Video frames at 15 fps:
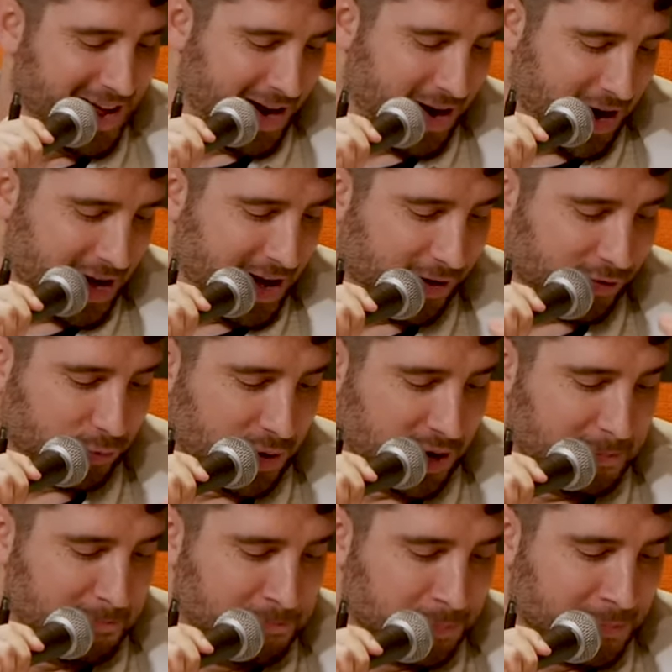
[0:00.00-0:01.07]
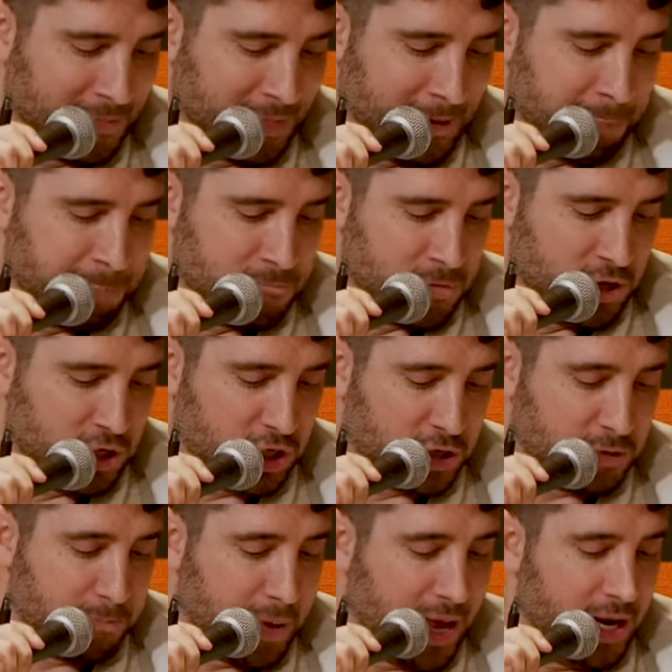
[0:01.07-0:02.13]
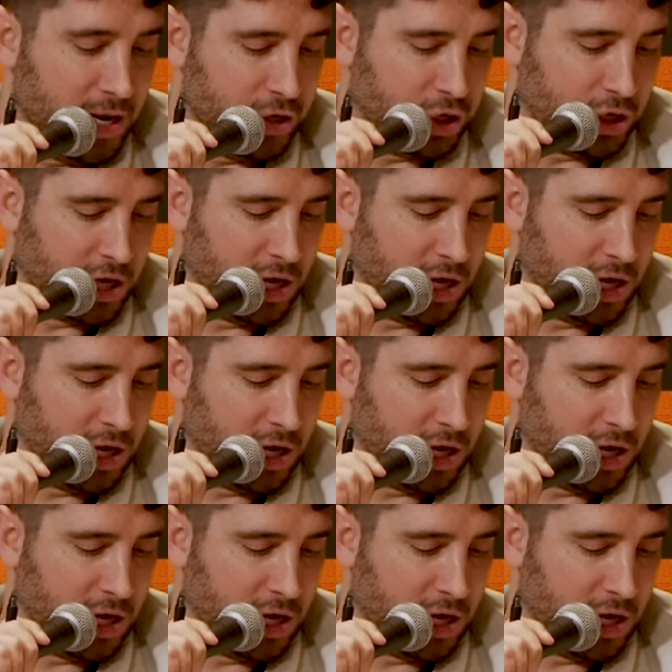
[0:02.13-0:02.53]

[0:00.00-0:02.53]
All right, next one. Spinach